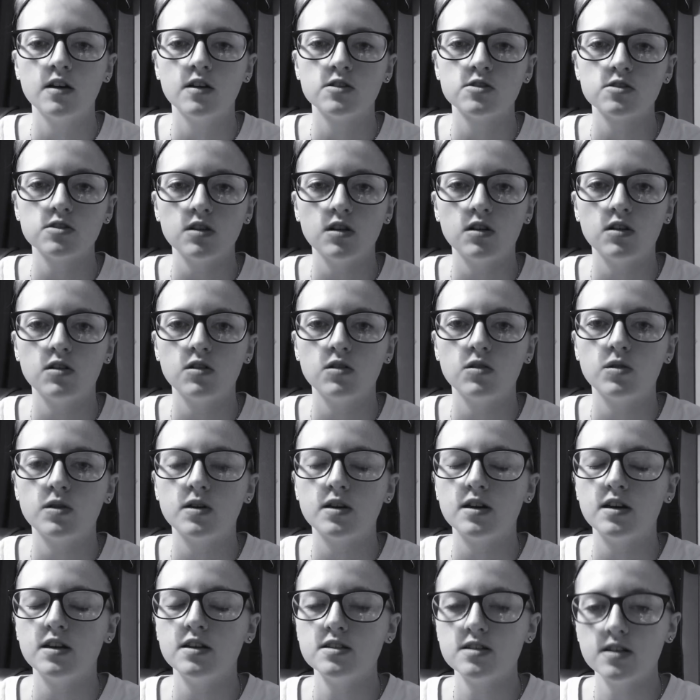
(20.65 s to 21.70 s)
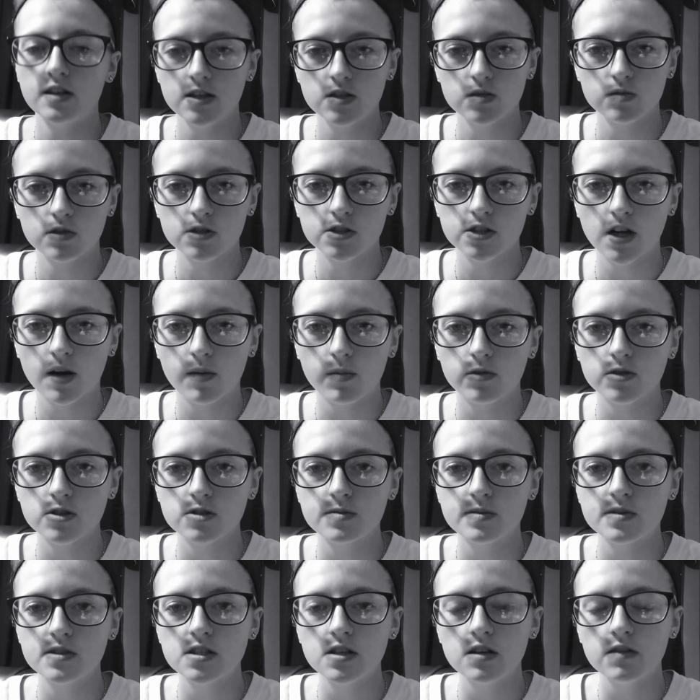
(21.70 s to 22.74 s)
So in today's workshop we're
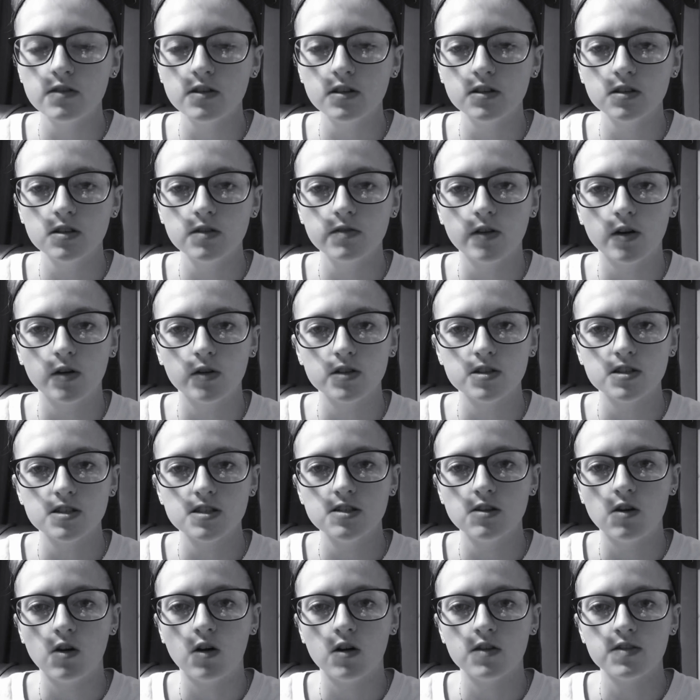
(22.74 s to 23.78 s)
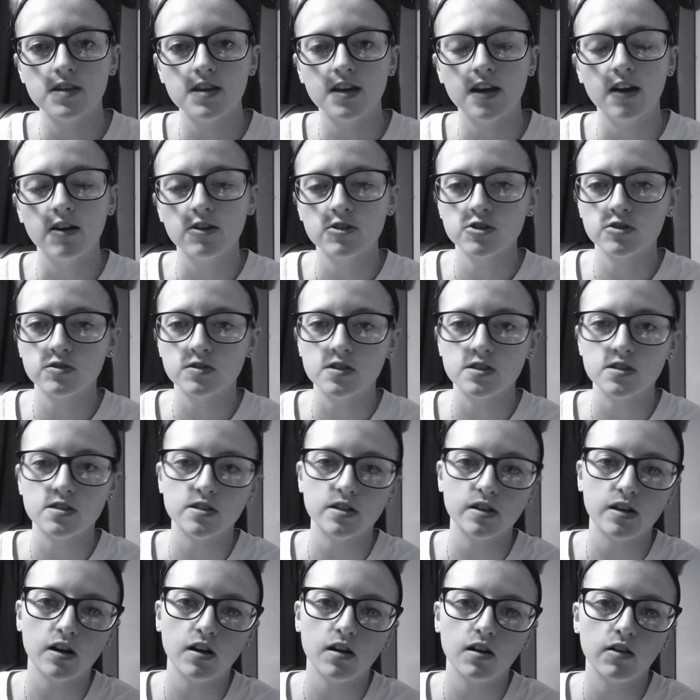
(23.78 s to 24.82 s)
specifically focusing on the
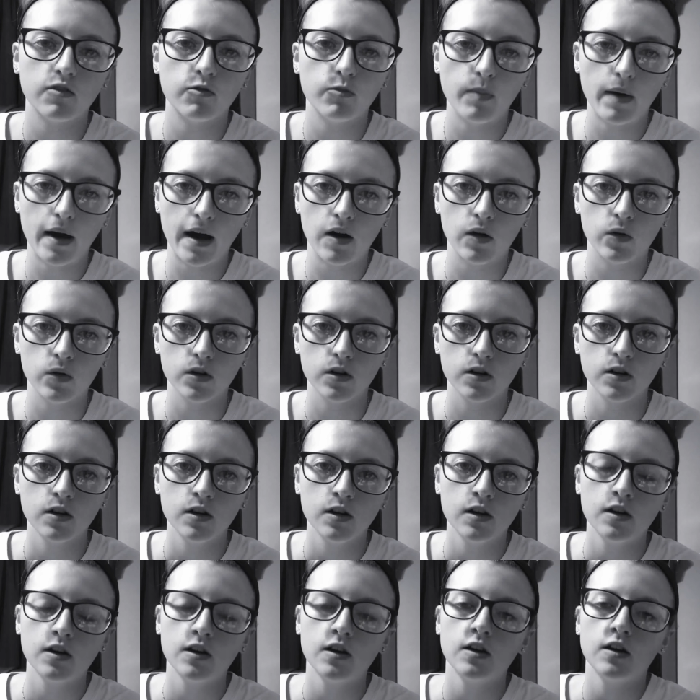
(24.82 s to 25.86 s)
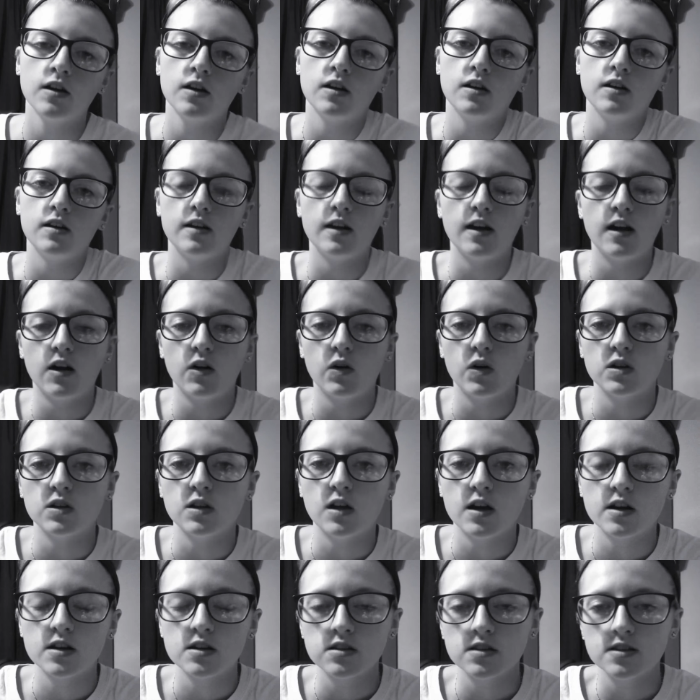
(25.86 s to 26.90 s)
characteristic of power. Now, a
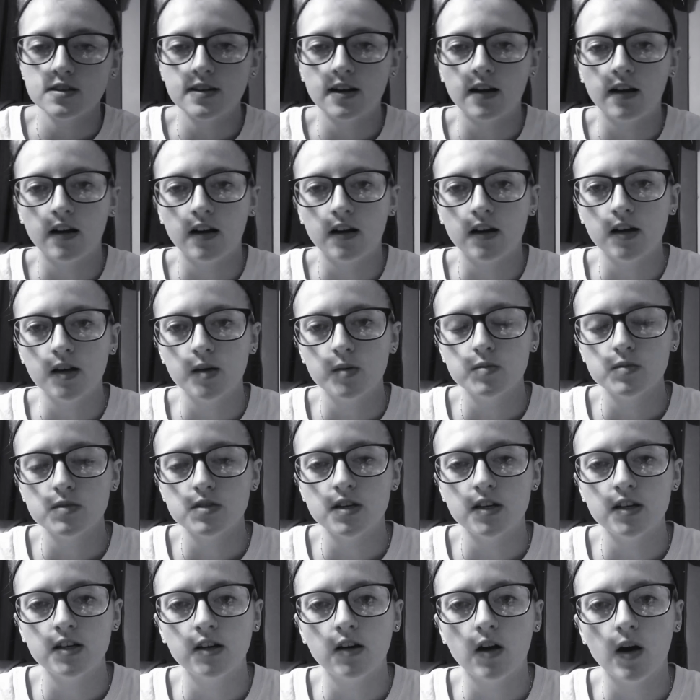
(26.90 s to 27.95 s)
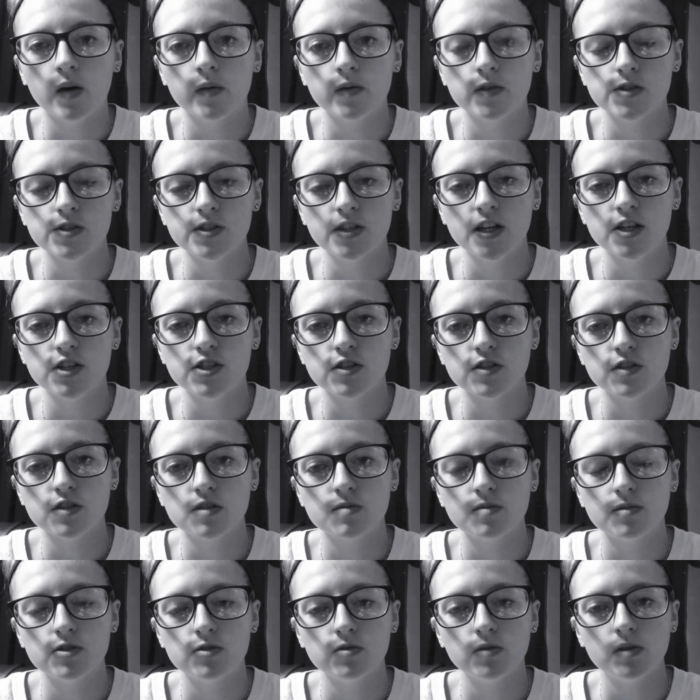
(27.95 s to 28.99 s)
lot of the times in conversations
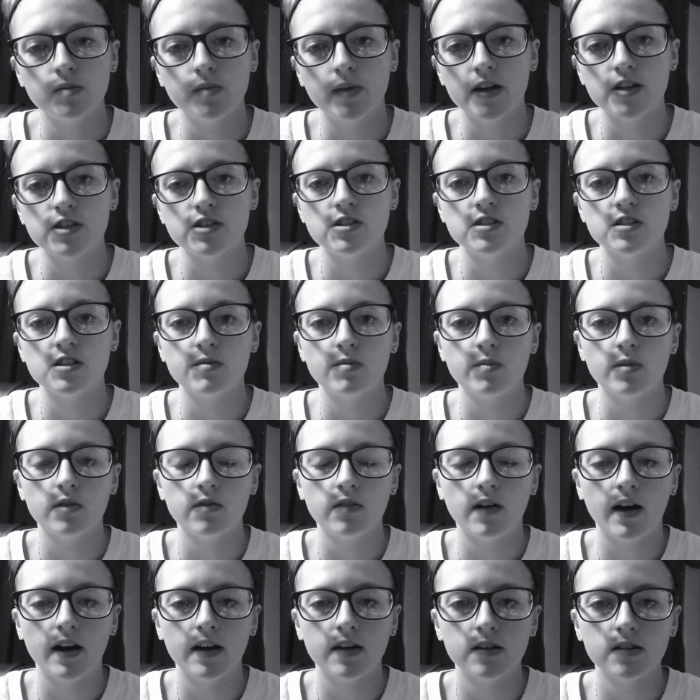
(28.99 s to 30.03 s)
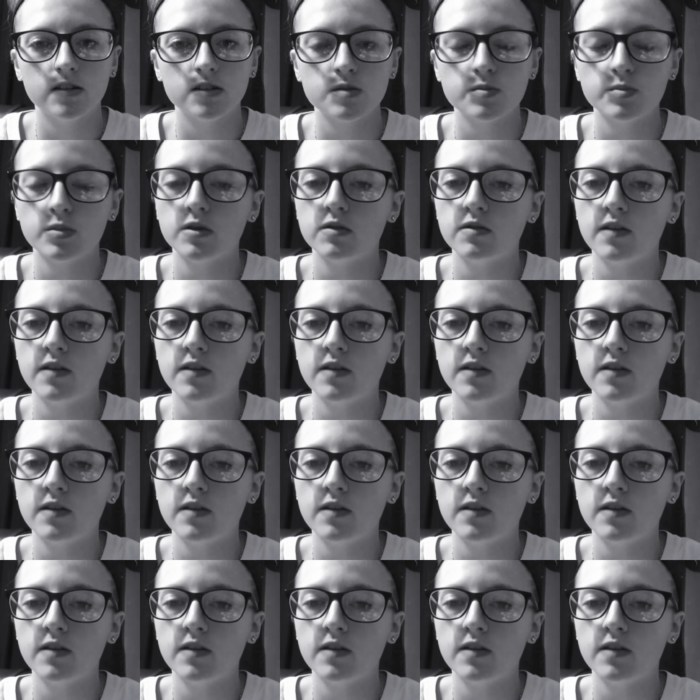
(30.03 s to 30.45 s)
between patients and providers